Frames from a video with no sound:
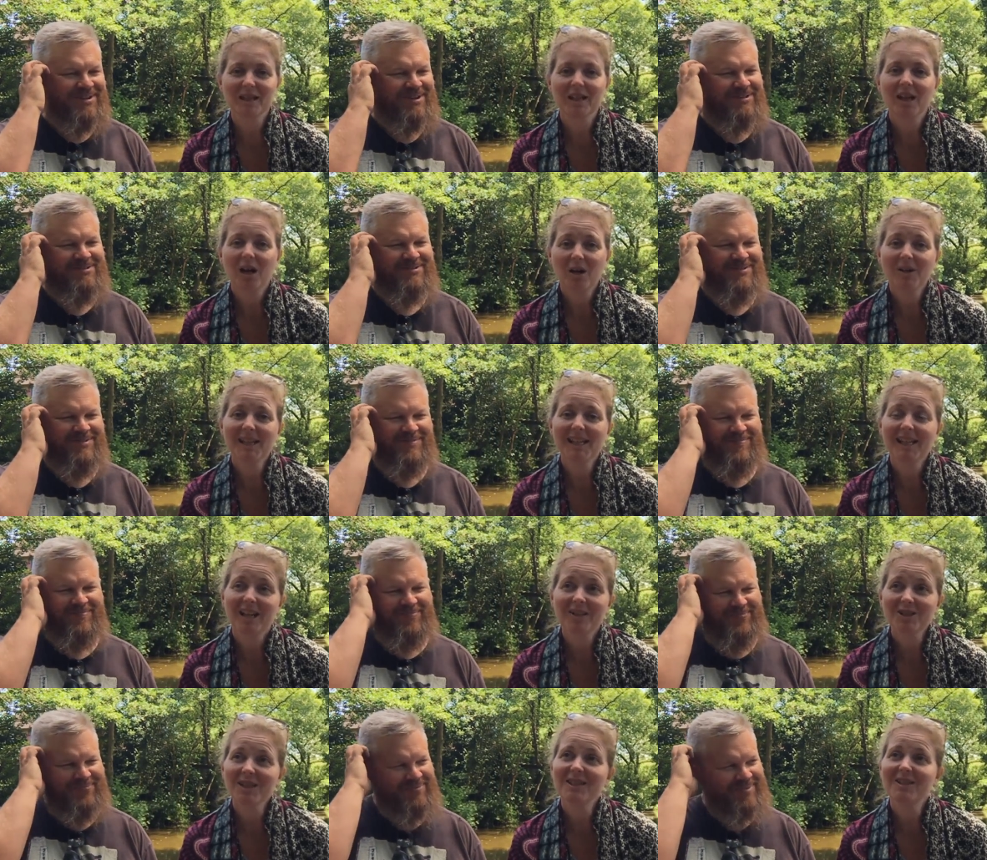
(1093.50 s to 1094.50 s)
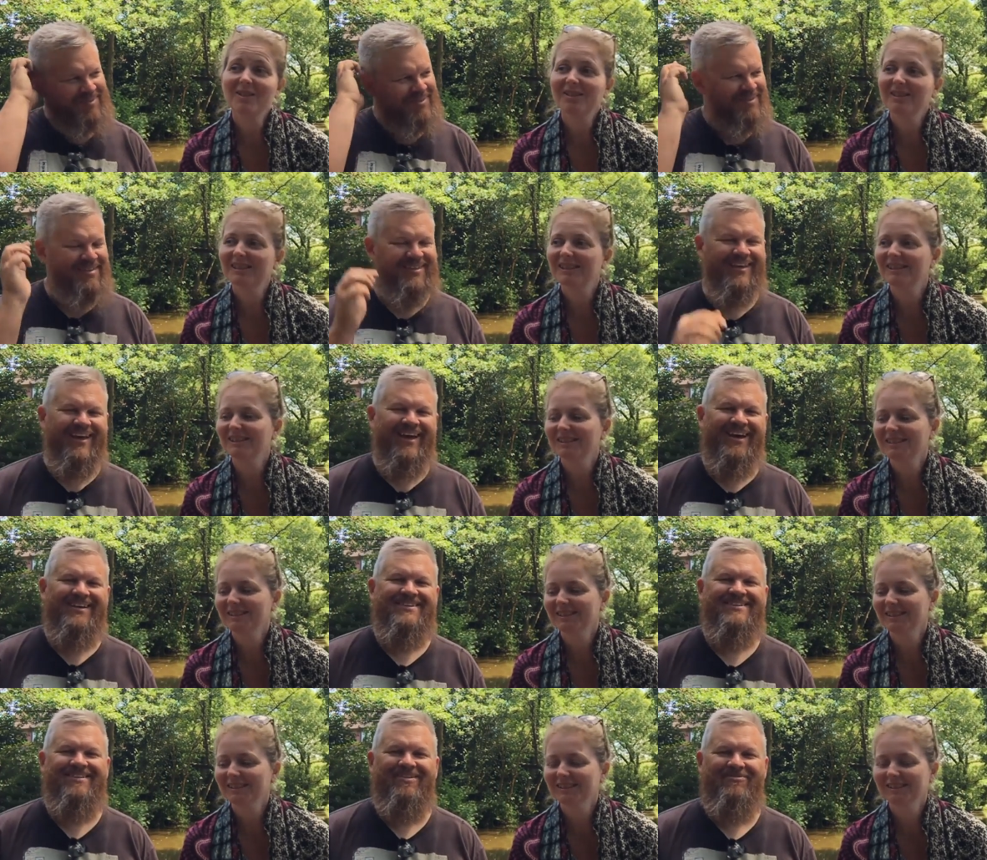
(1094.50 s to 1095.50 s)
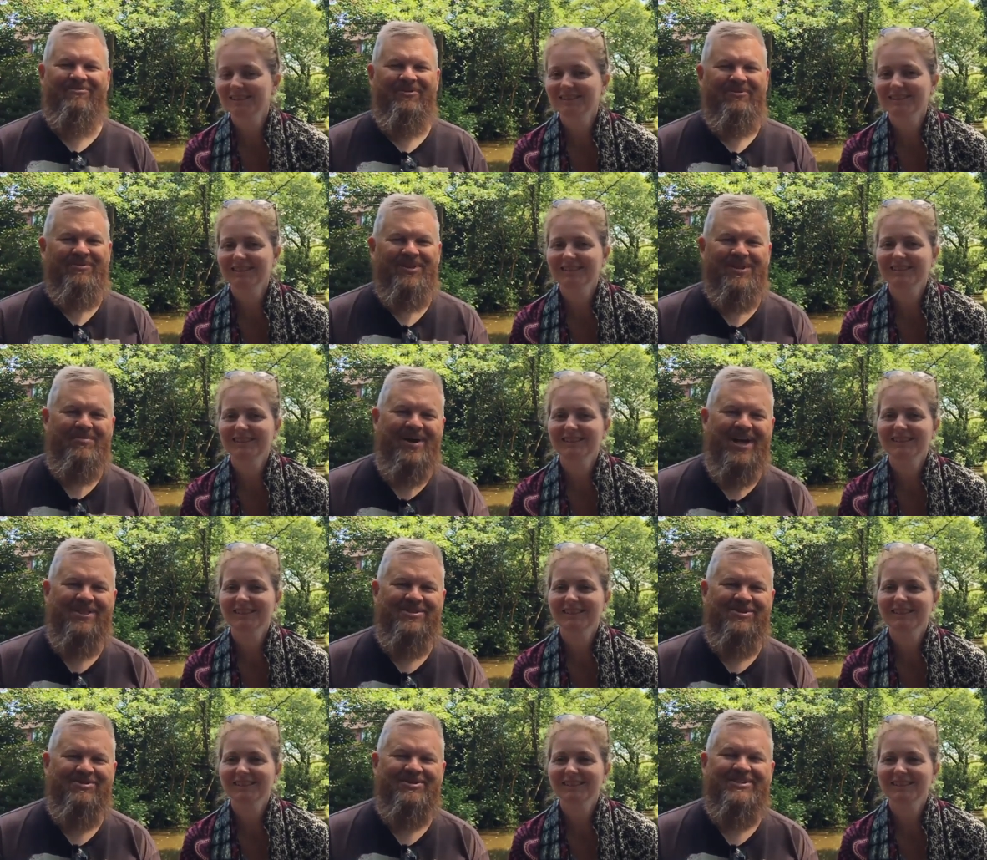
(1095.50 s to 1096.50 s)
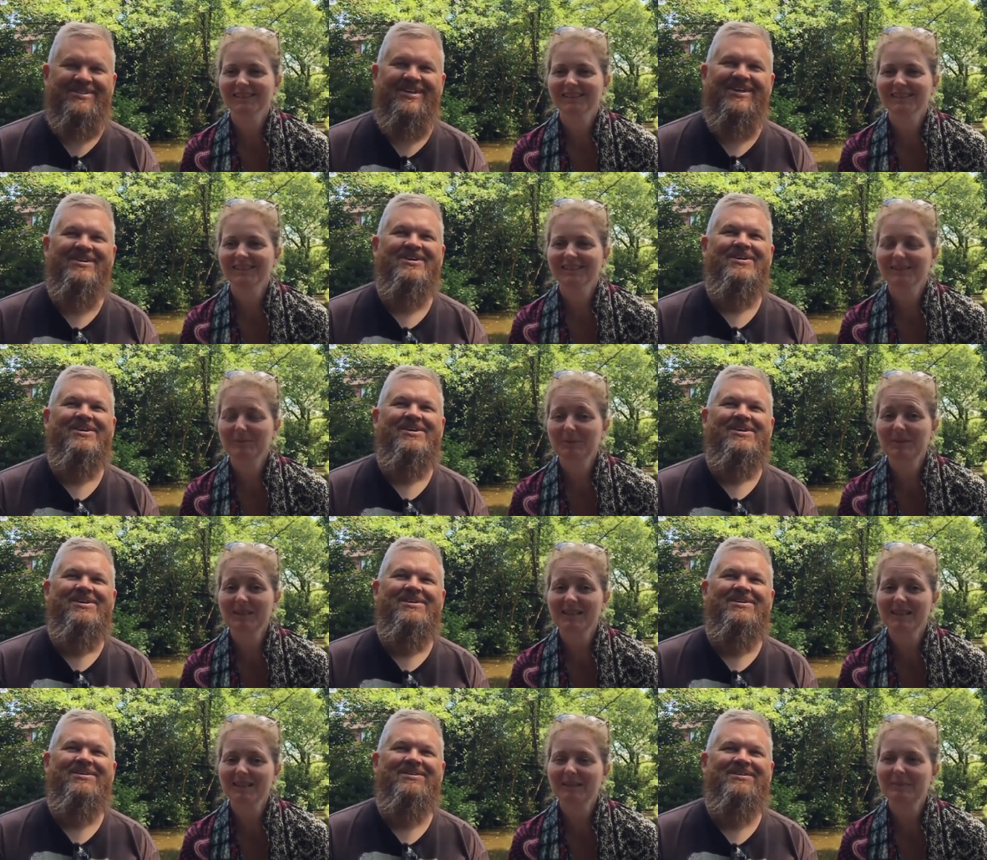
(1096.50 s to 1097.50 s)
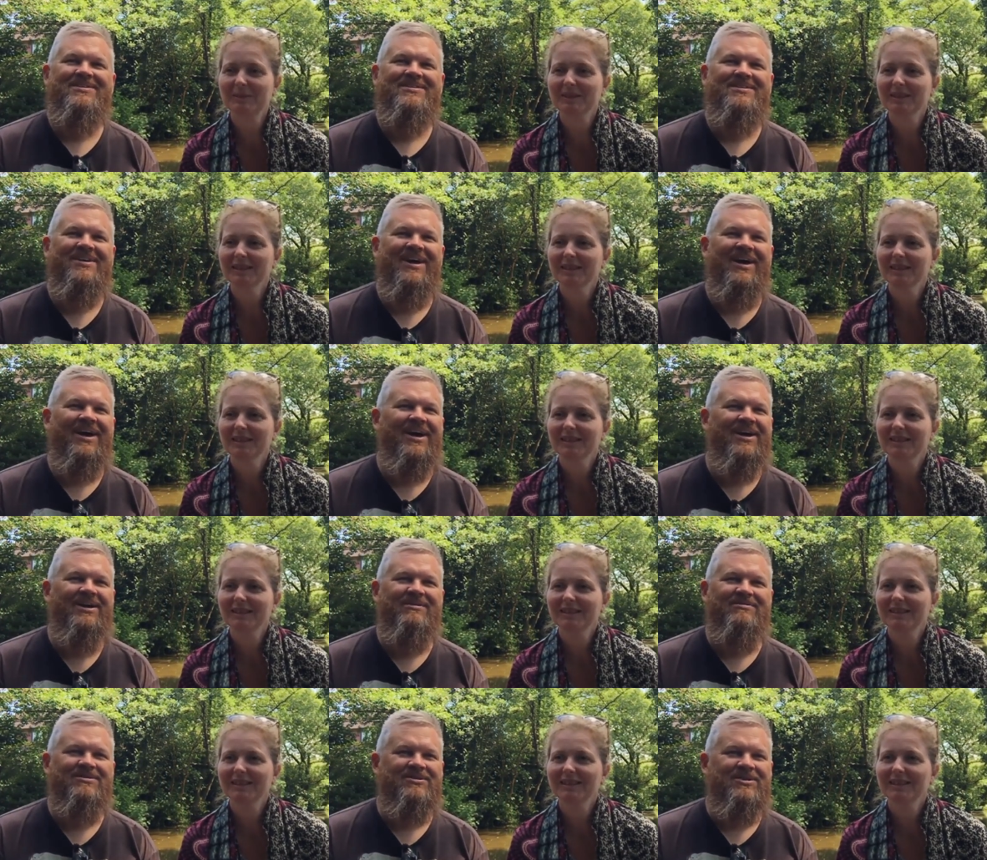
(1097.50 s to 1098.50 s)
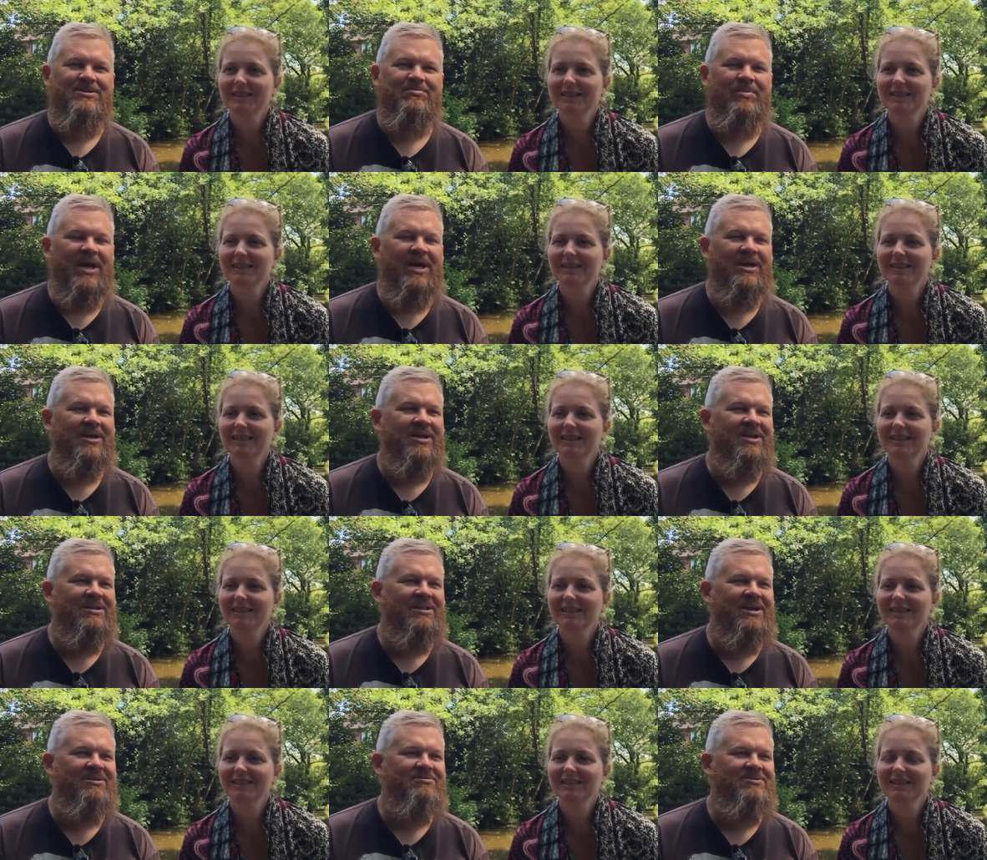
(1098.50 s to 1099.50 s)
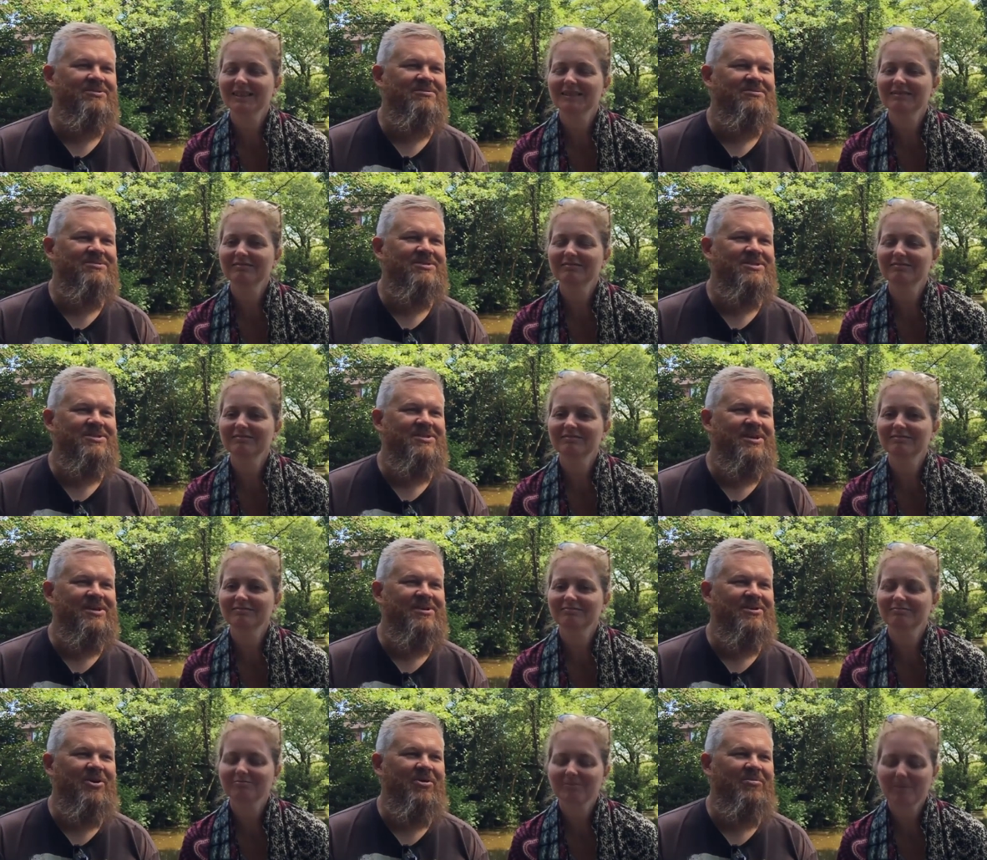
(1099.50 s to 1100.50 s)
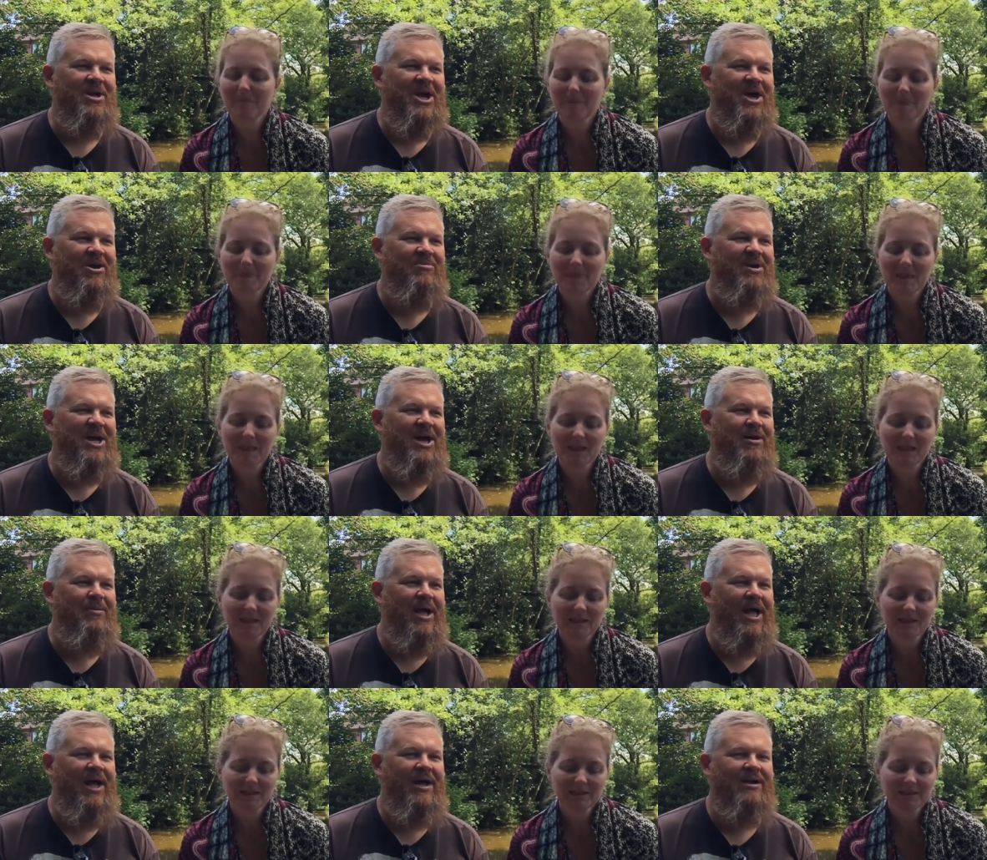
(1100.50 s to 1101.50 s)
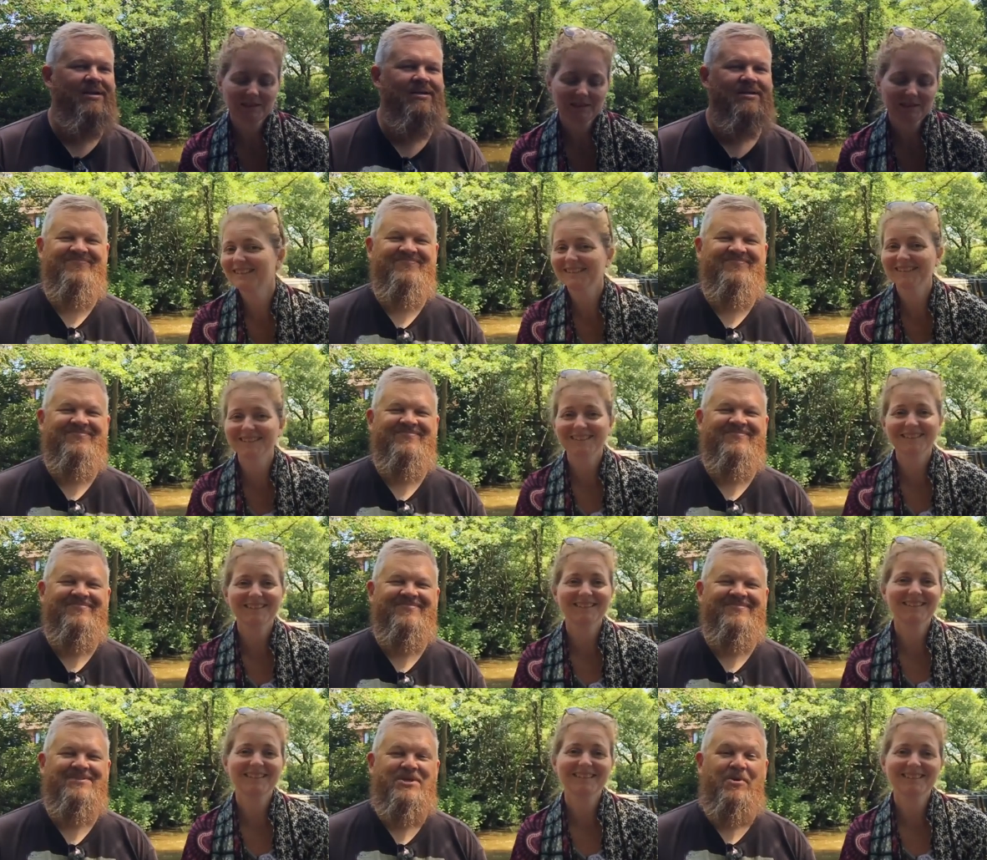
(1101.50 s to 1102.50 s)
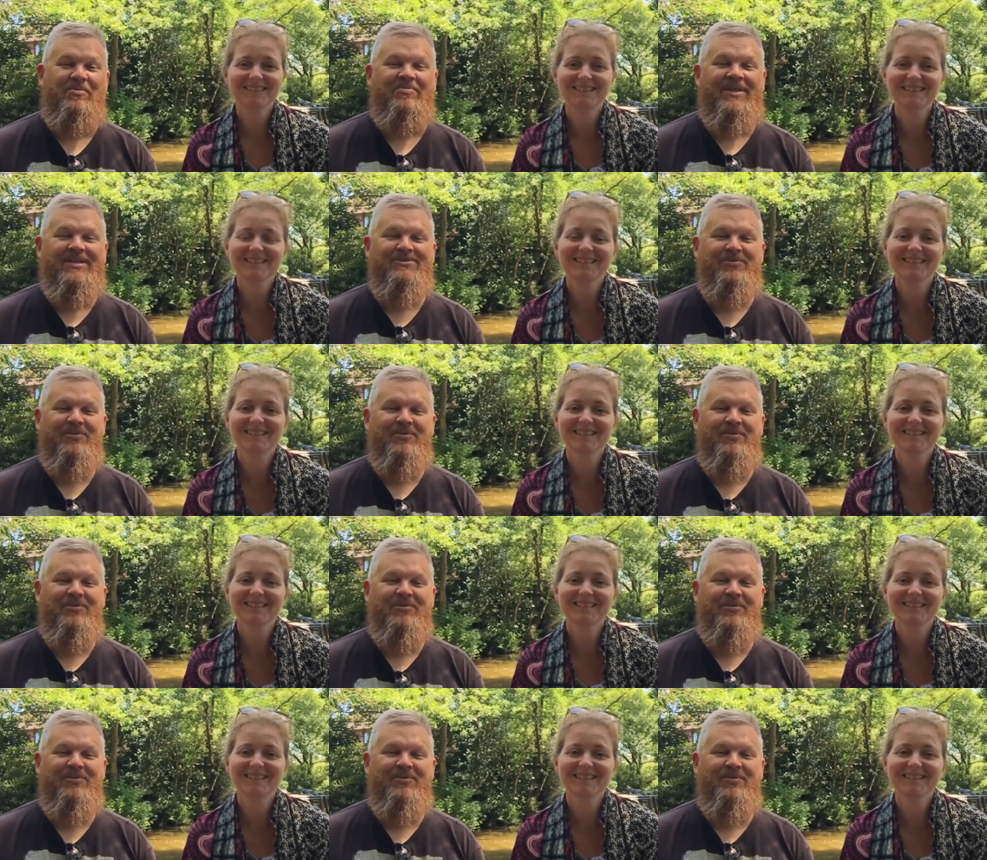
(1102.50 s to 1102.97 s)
Speaker 1: like, okay, I'll chase you.
Speaker 2: Yeah, I felt really bad though, because
Speaker 1: I'll be asleep.
Speaker 2: Yeah, he was just panicking. That one was just like, oh my god, oh my god, oh my god. So, thanks